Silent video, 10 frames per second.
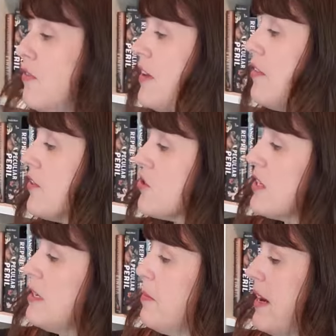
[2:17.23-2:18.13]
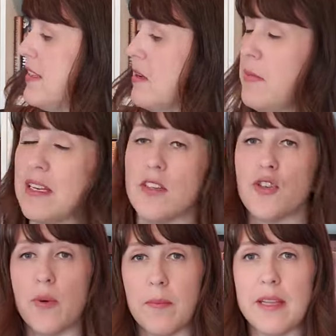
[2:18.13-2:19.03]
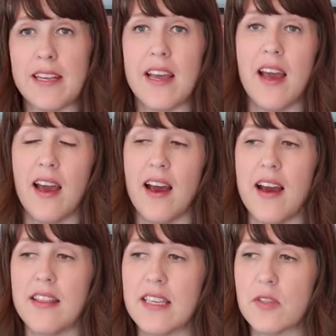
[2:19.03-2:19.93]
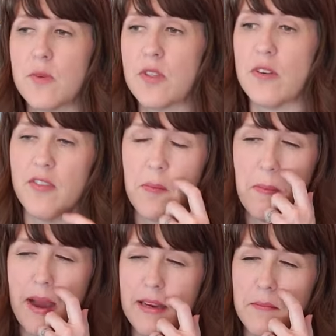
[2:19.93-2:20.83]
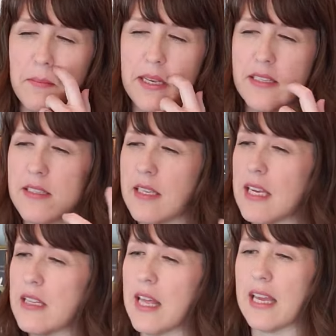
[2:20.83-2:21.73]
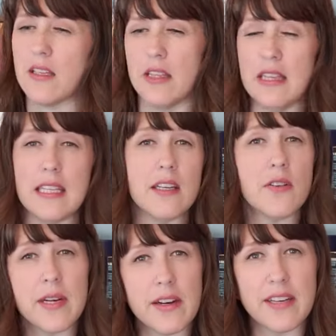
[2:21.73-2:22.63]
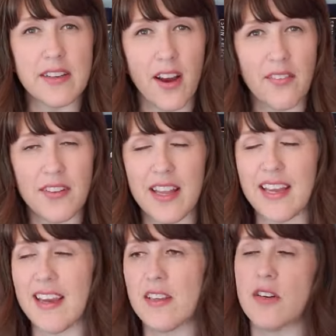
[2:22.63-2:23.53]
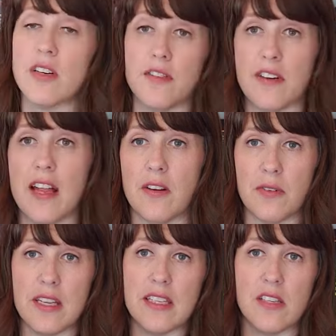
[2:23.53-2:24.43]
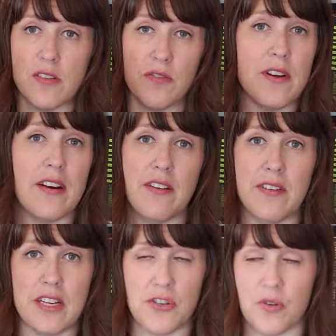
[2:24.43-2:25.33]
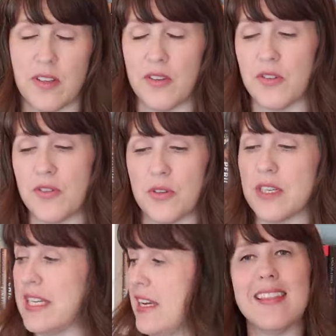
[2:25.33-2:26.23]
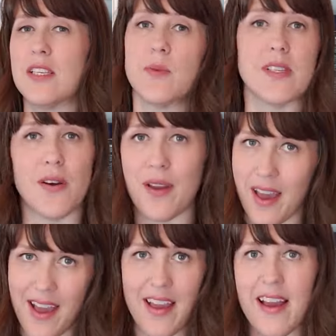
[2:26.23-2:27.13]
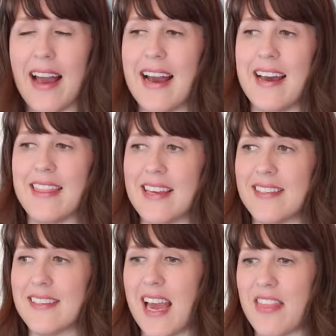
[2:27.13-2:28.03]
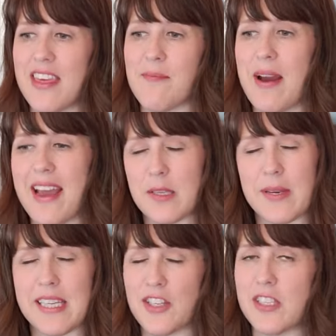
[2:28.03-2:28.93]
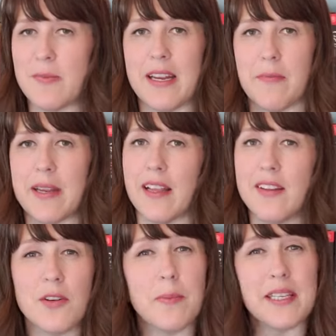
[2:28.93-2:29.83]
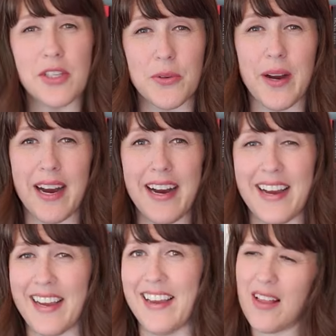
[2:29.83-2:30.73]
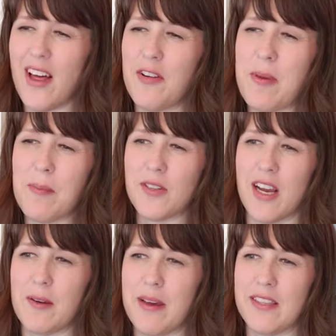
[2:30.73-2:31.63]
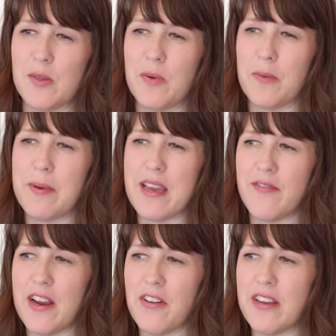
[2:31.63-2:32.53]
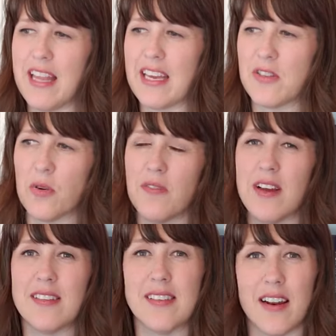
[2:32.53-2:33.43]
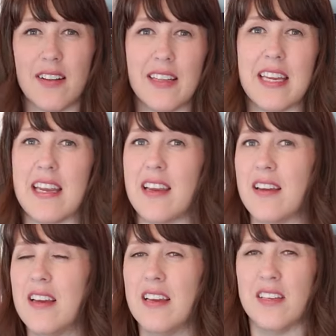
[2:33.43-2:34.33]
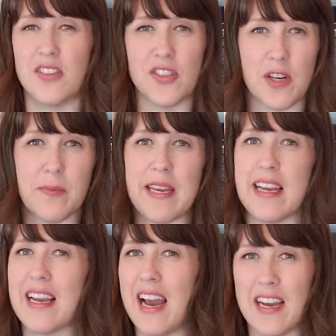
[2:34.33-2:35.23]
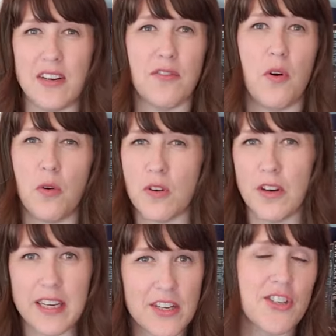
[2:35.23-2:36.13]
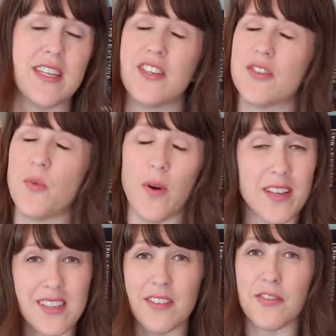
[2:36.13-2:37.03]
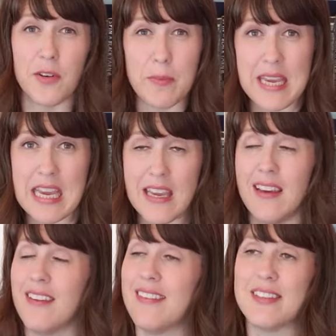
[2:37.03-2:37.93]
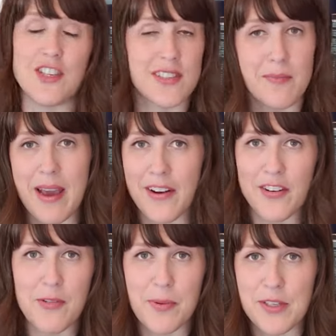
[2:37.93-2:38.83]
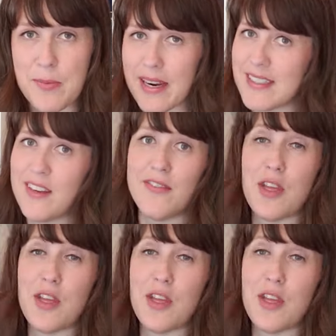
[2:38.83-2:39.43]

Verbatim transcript: Fever Dream by Samantha Schweblin. Uh, this was sort of a mind-bending, like, literary novel, I guess, or novella, really. This is a very, very short little story. This was okay. Uh, this, I think my expectations might have been a little bit too high. A lot of people talk about this book being very, like, sort of unsettling, disturbing, kind of horror-ish. It just wasn't for me. That's just a matter of perspective.